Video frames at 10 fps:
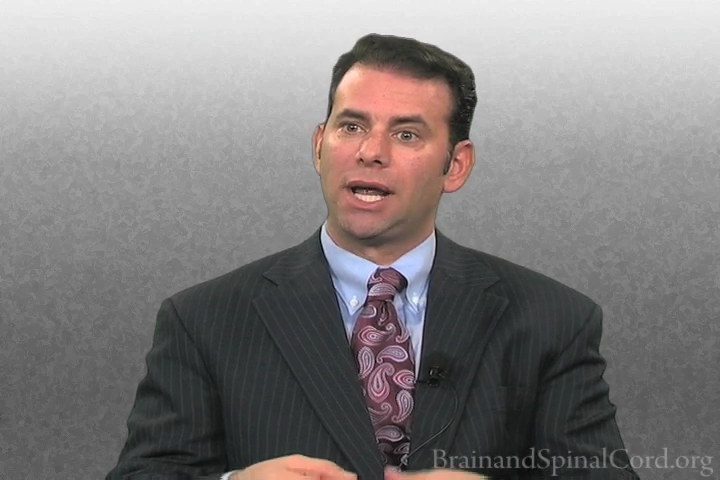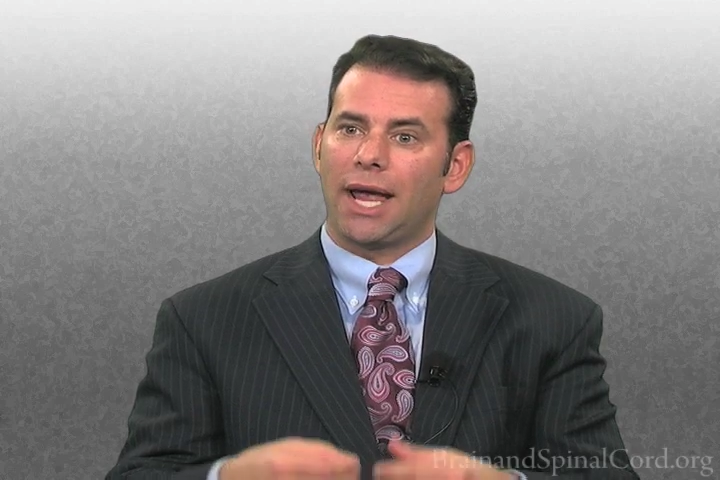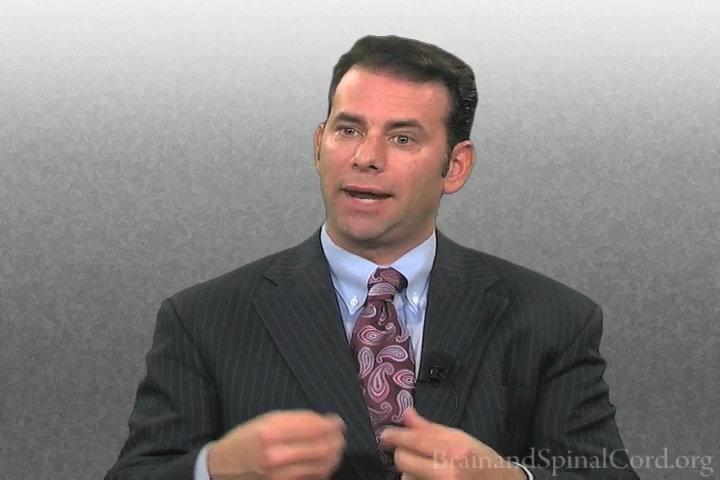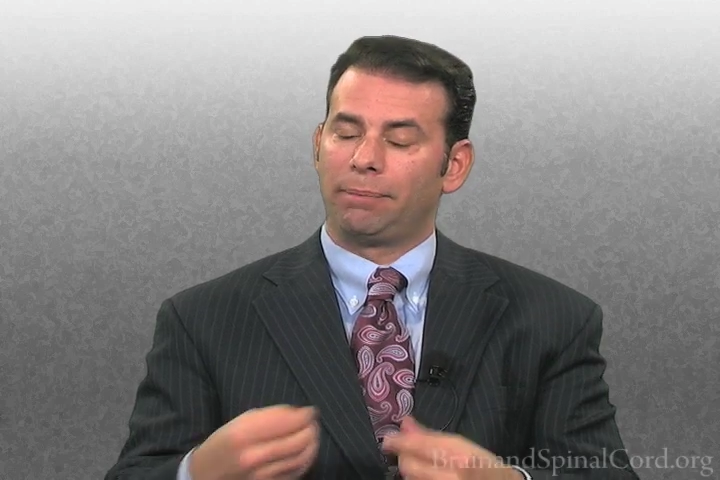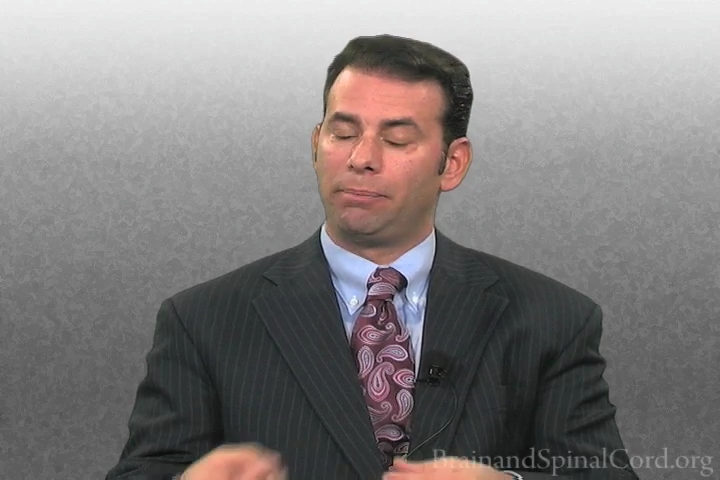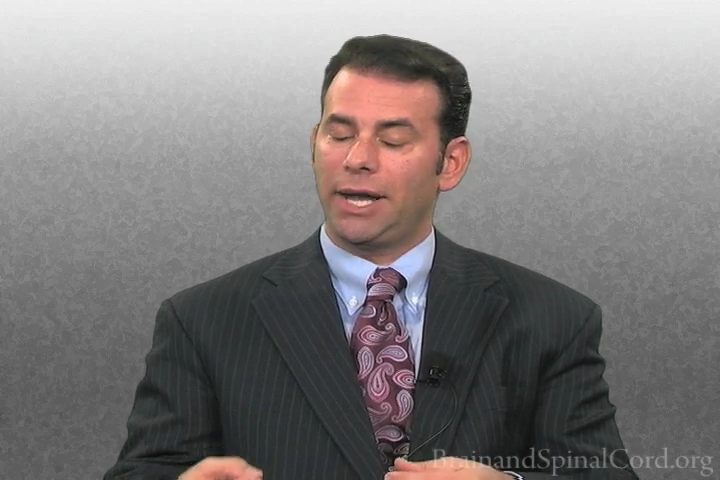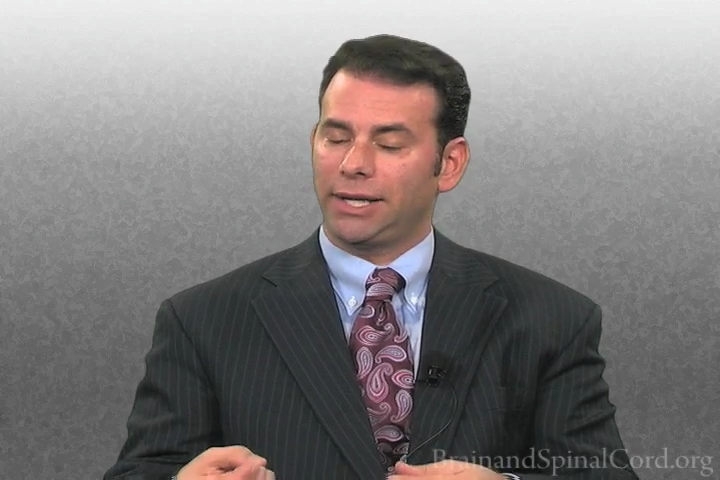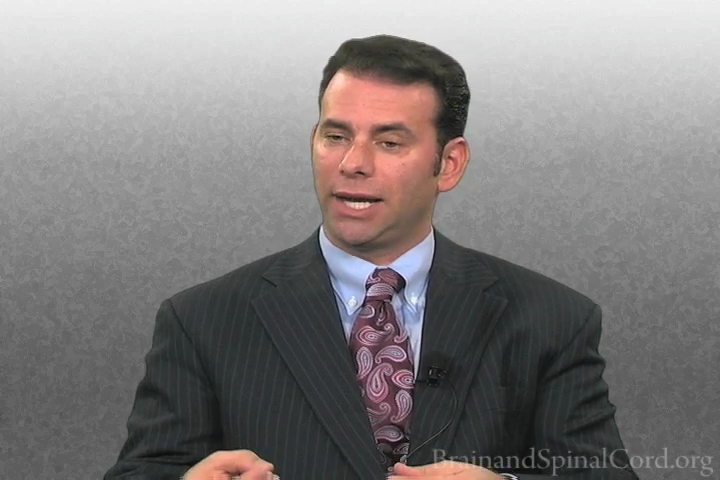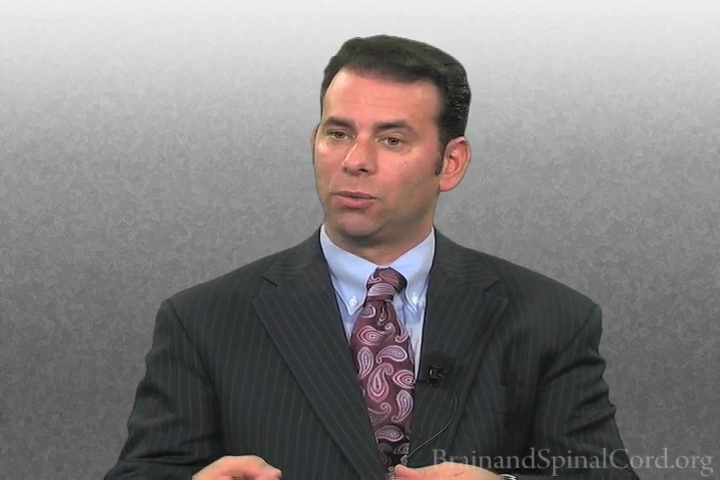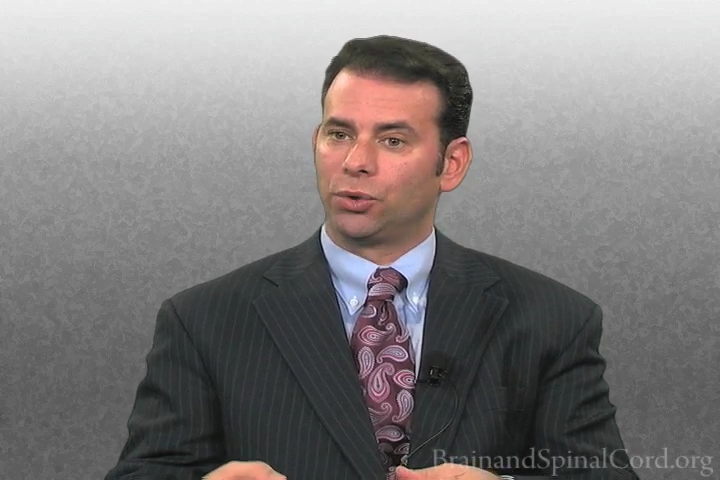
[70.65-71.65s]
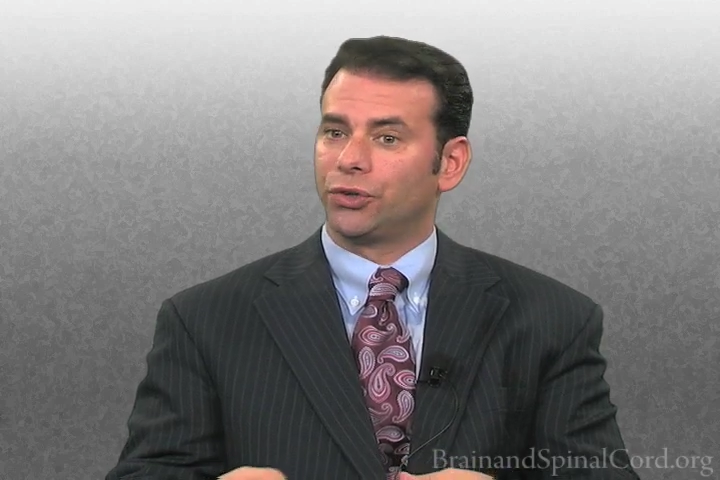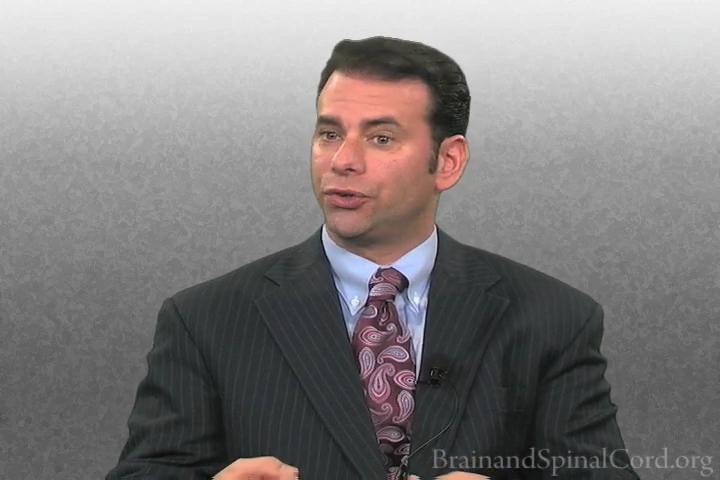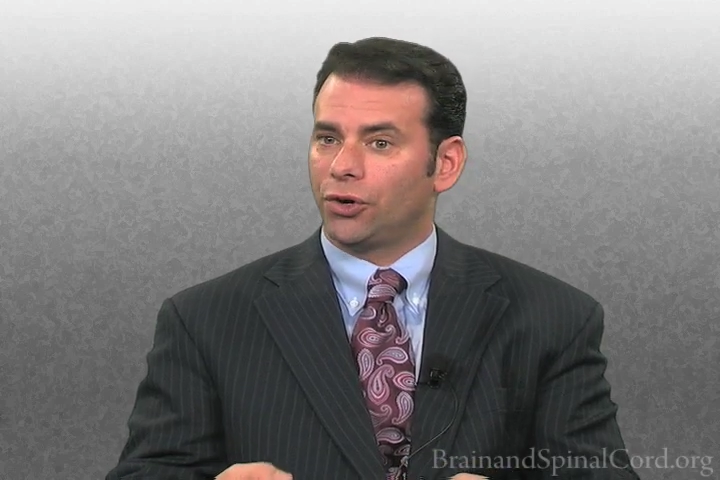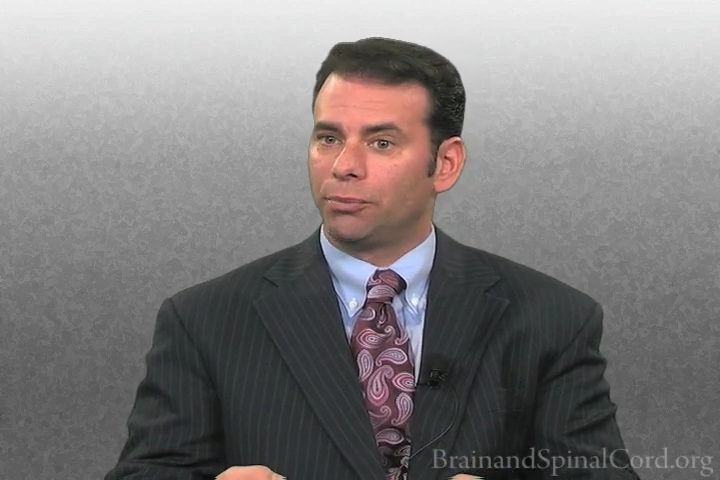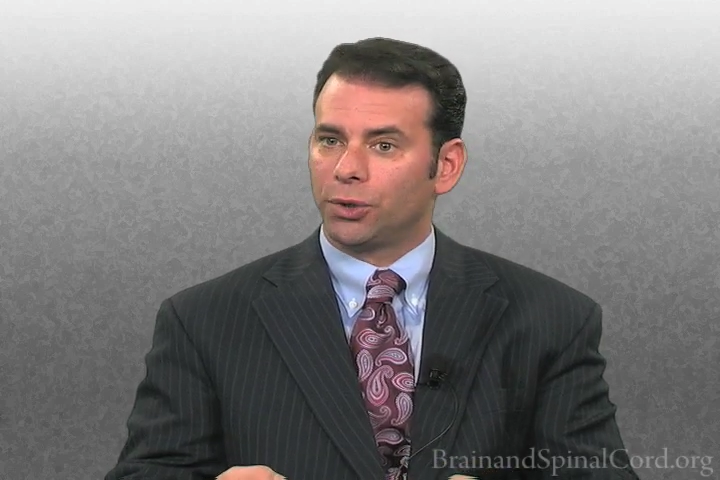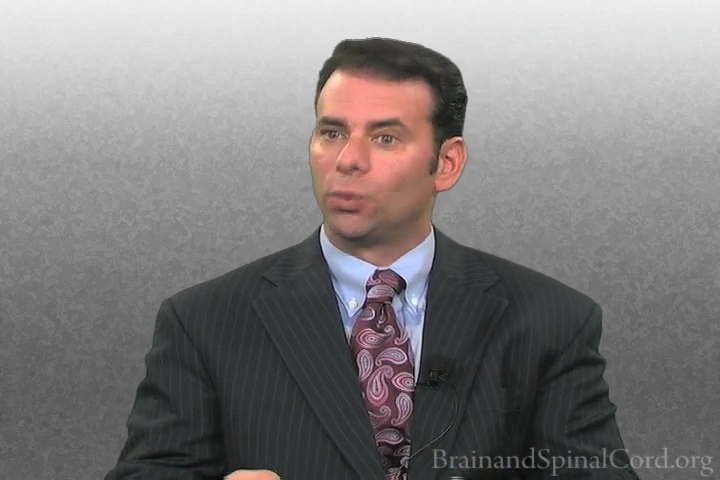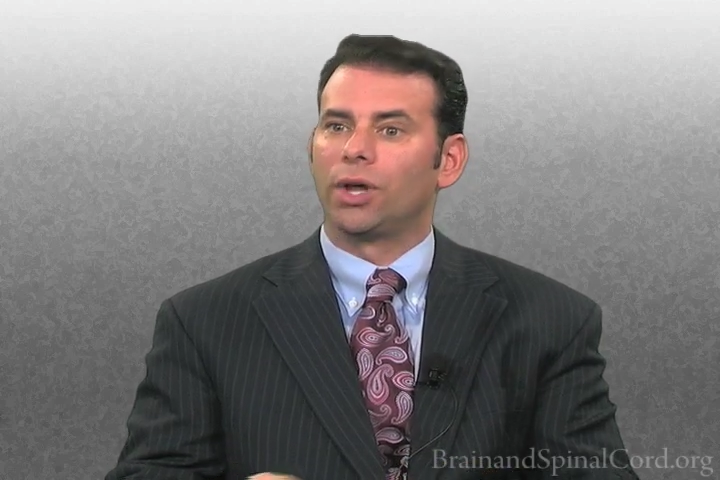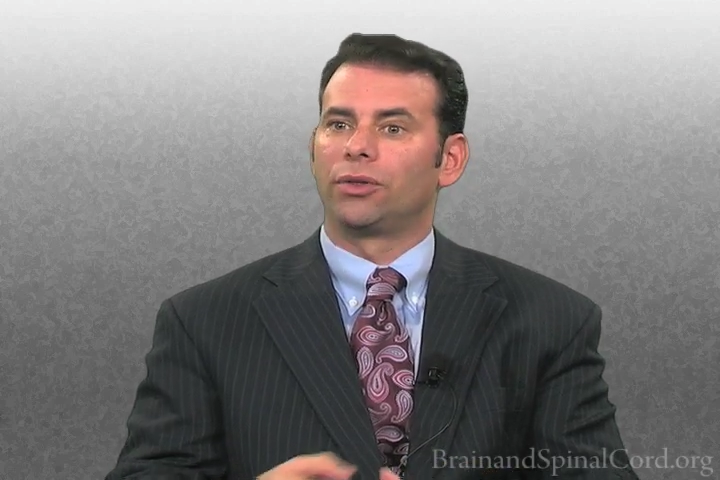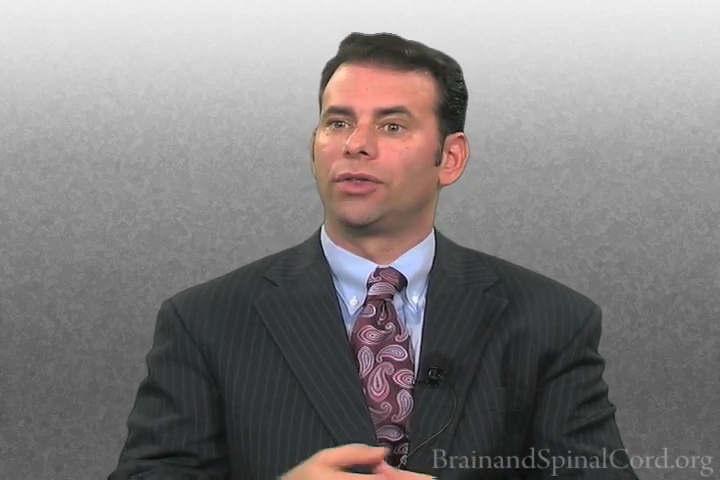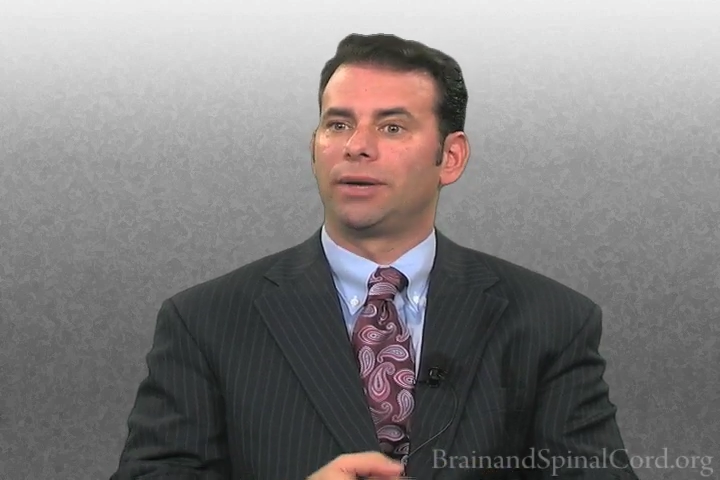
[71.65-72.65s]
and Medicaid will determine
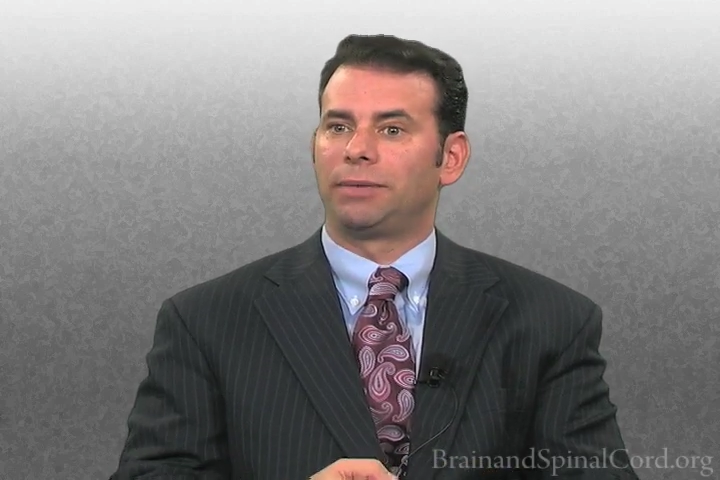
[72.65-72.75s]
whether they